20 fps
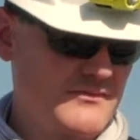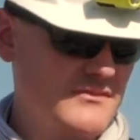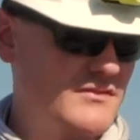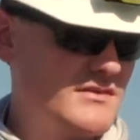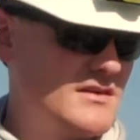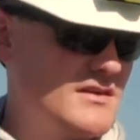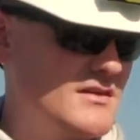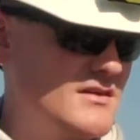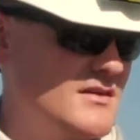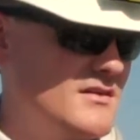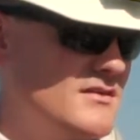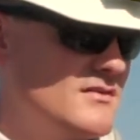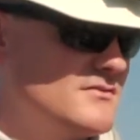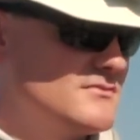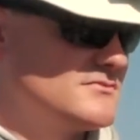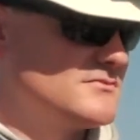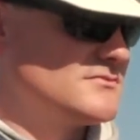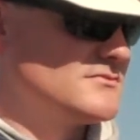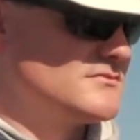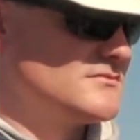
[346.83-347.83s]
The
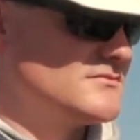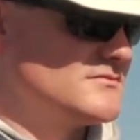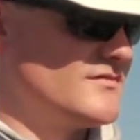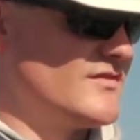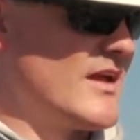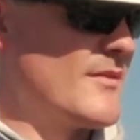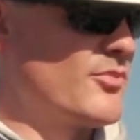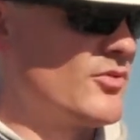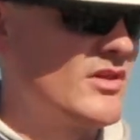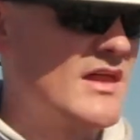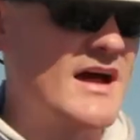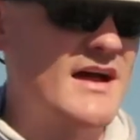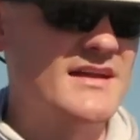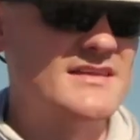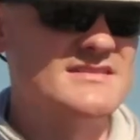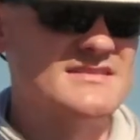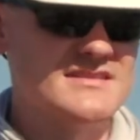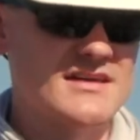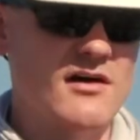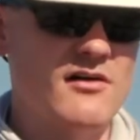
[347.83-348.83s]
vapor line
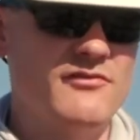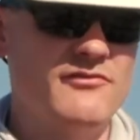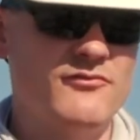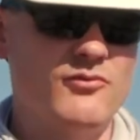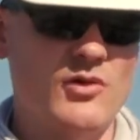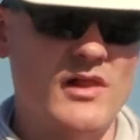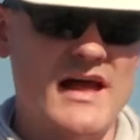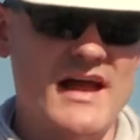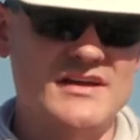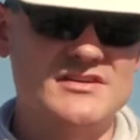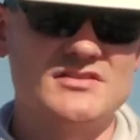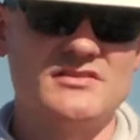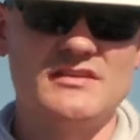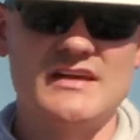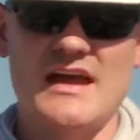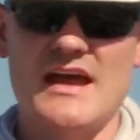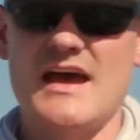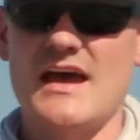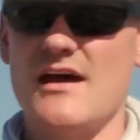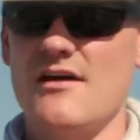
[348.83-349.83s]
itself will actually
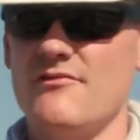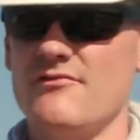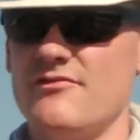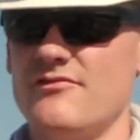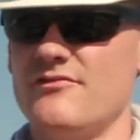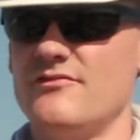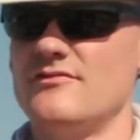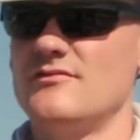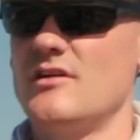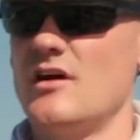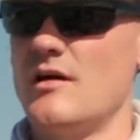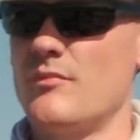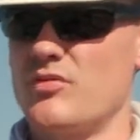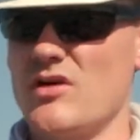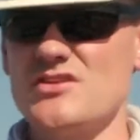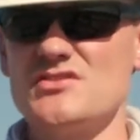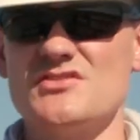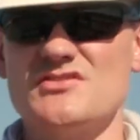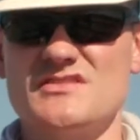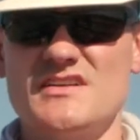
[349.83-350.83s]
have
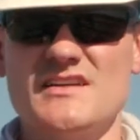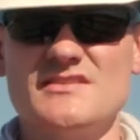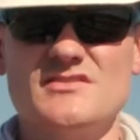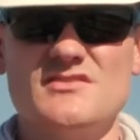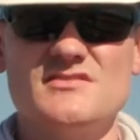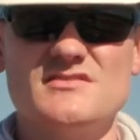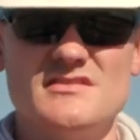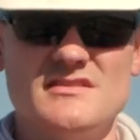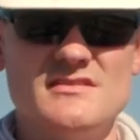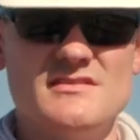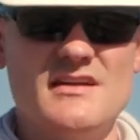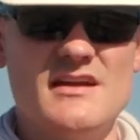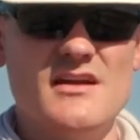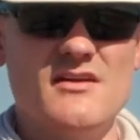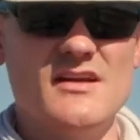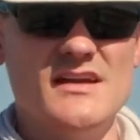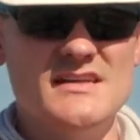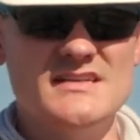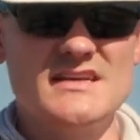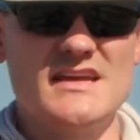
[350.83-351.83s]
pressure sensors in
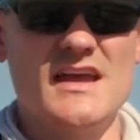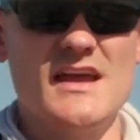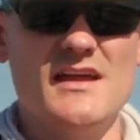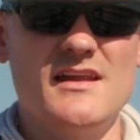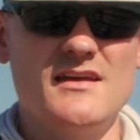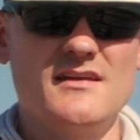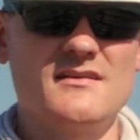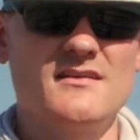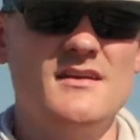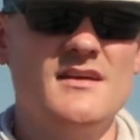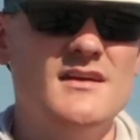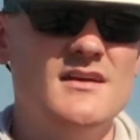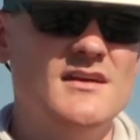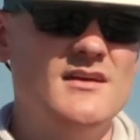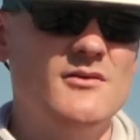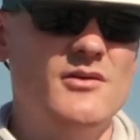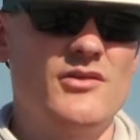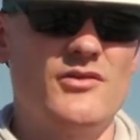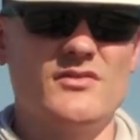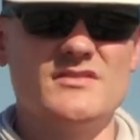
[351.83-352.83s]
there indicating
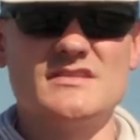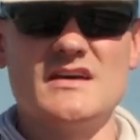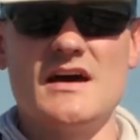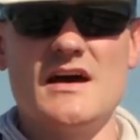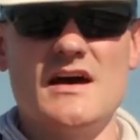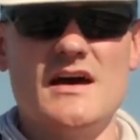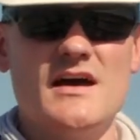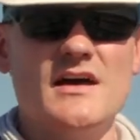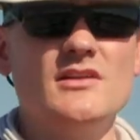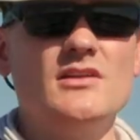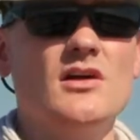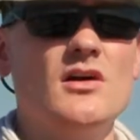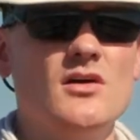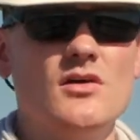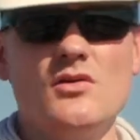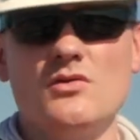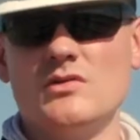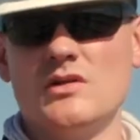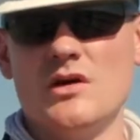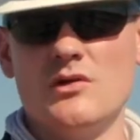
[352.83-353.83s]
whether it's high,
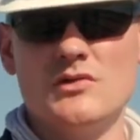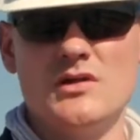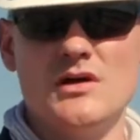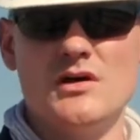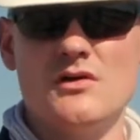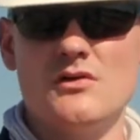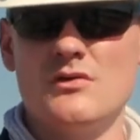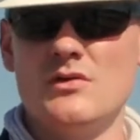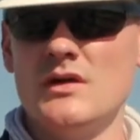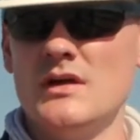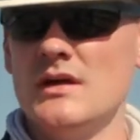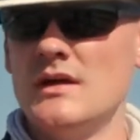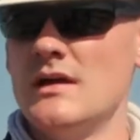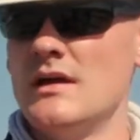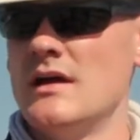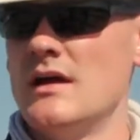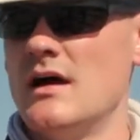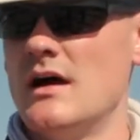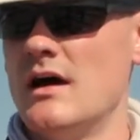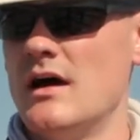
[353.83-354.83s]
low, low.
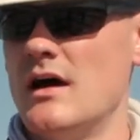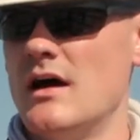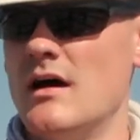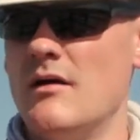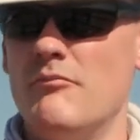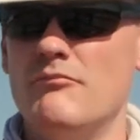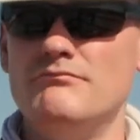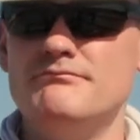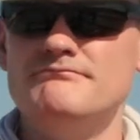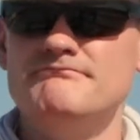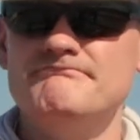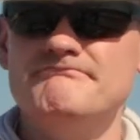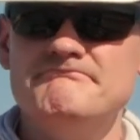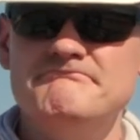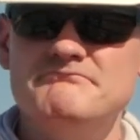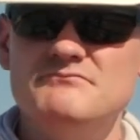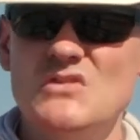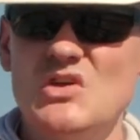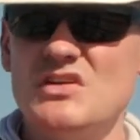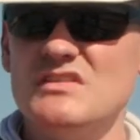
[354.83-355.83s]

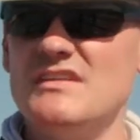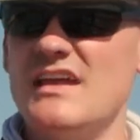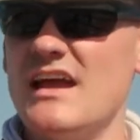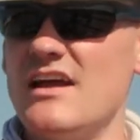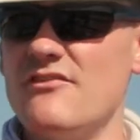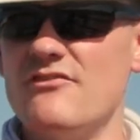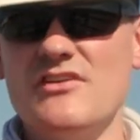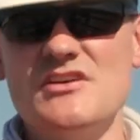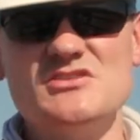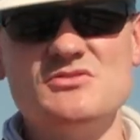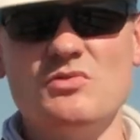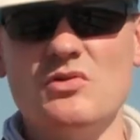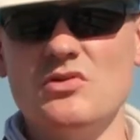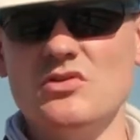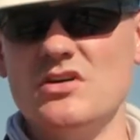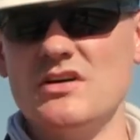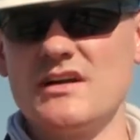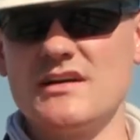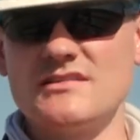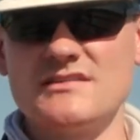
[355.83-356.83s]
You could take a visual
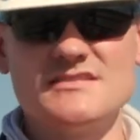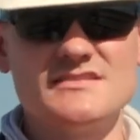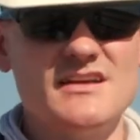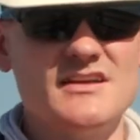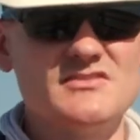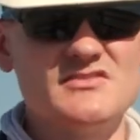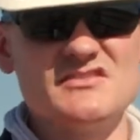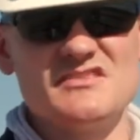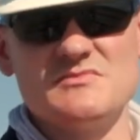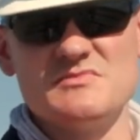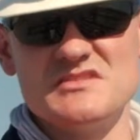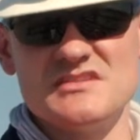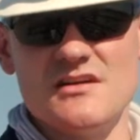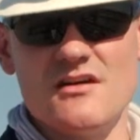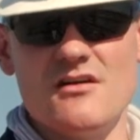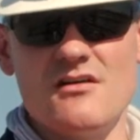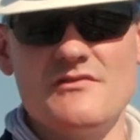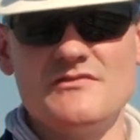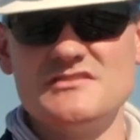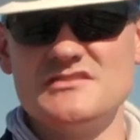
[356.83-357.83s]
look at the sensors
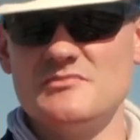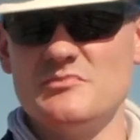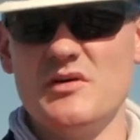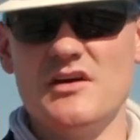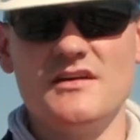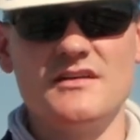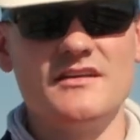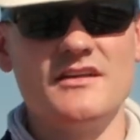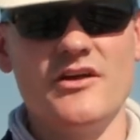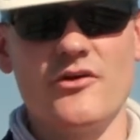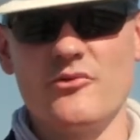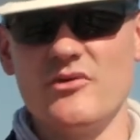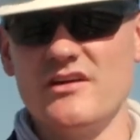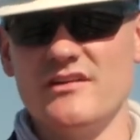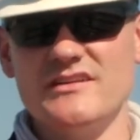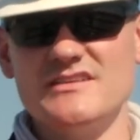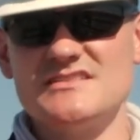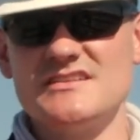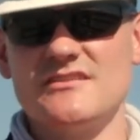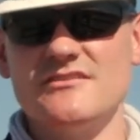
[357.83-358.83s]
themselves, but
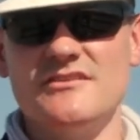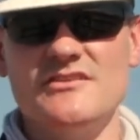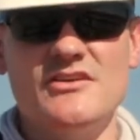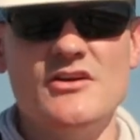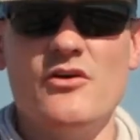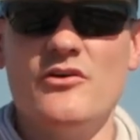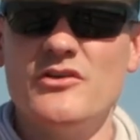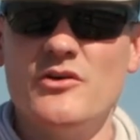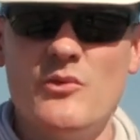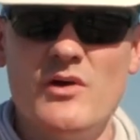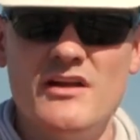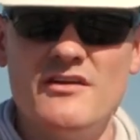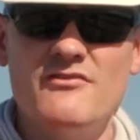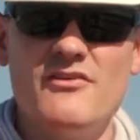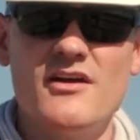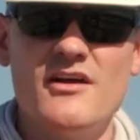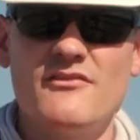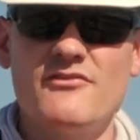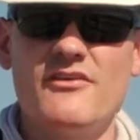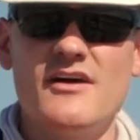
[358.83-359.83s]
realistically the only way to
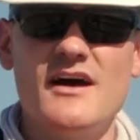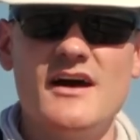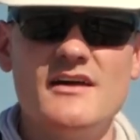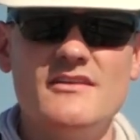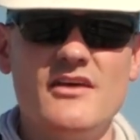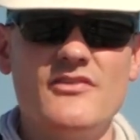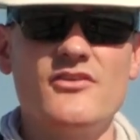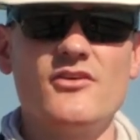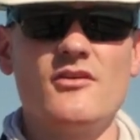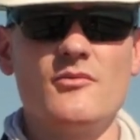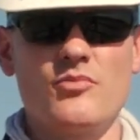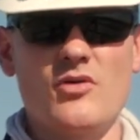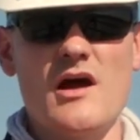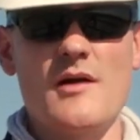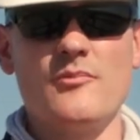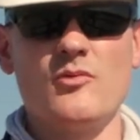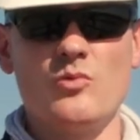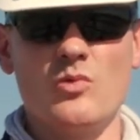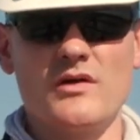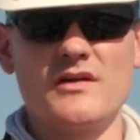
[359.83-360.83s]
verify that they're in
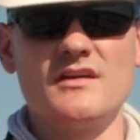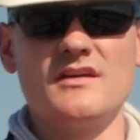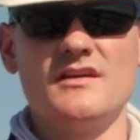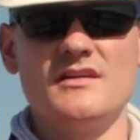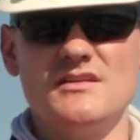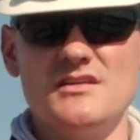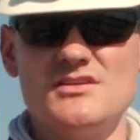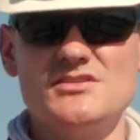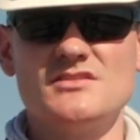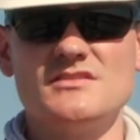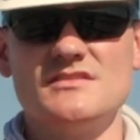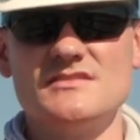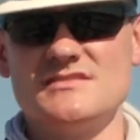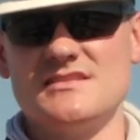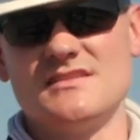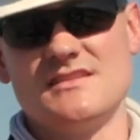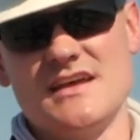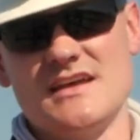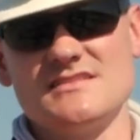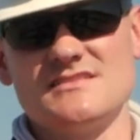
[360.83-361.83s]
proper working condition is
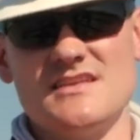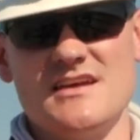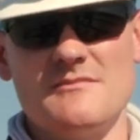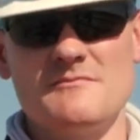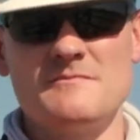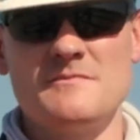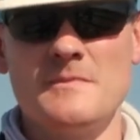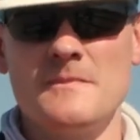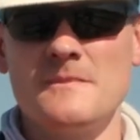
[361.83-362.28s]
to test them.